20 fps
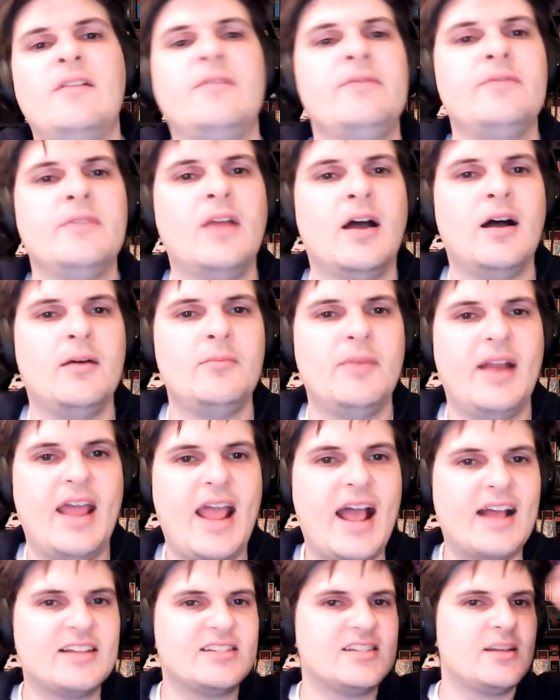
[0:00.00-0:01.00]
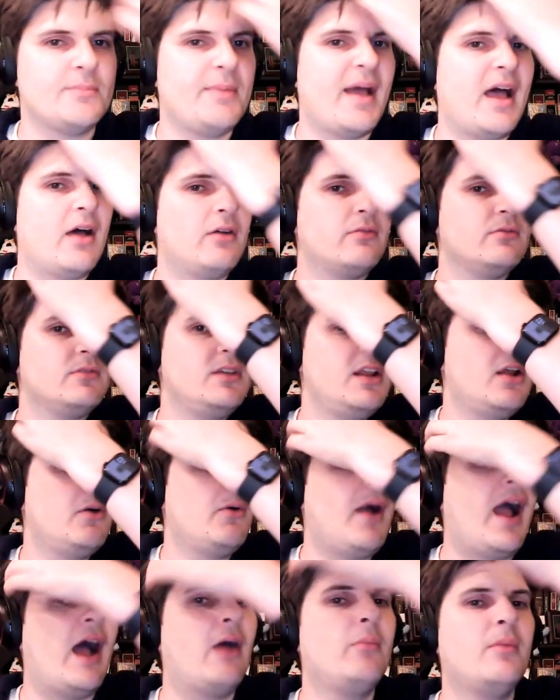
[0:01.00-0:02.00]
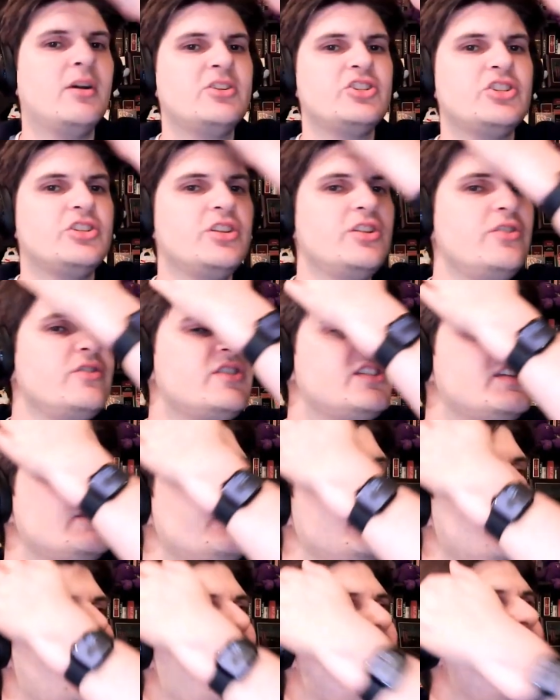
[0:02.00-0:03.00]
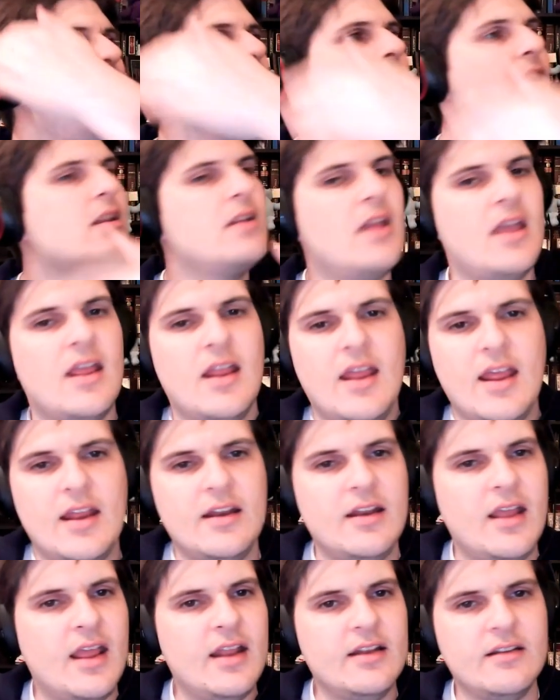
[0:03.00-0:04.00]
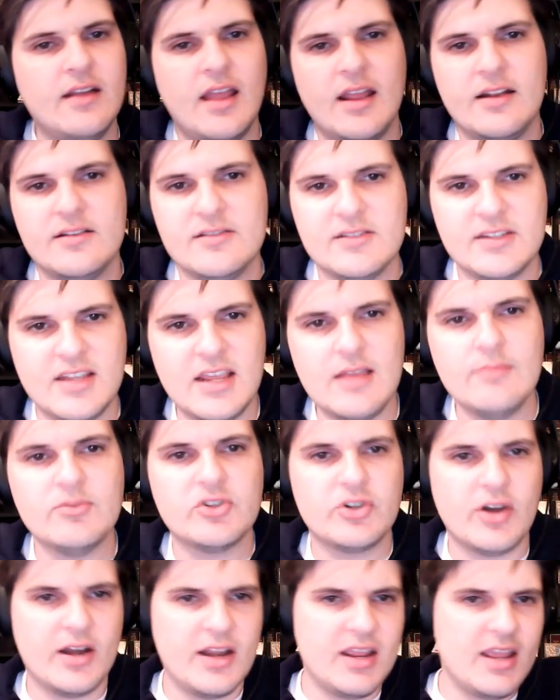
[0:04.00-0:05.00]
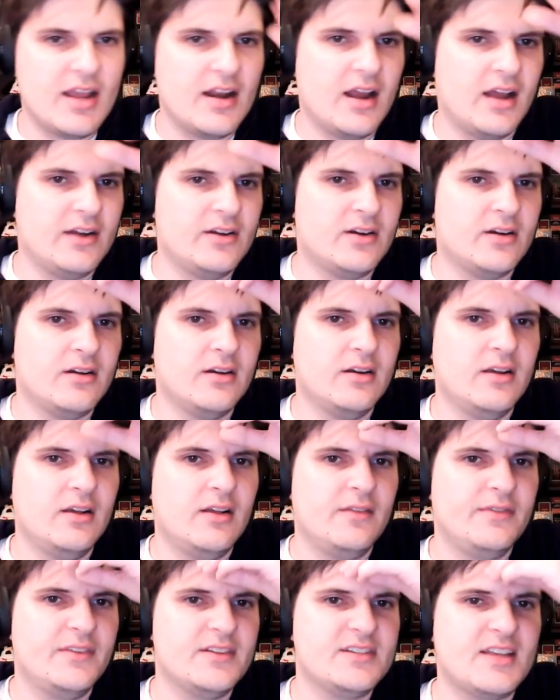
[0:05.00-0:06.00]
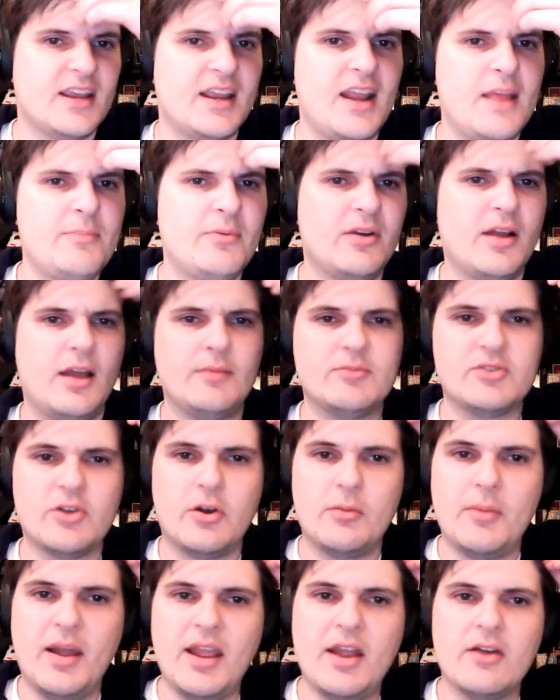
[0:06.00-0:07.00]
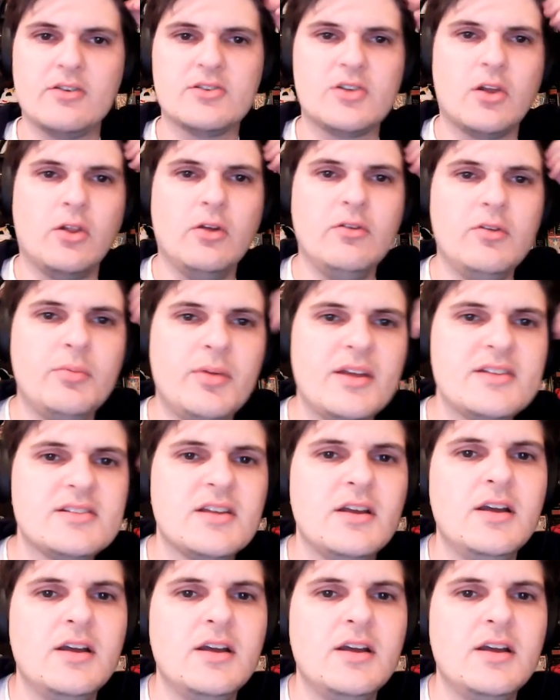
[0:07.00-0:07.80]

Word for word: when I asked about, how much the new CBA and teams trying to get under the second apron, I'm sorry, my hair is all over the place.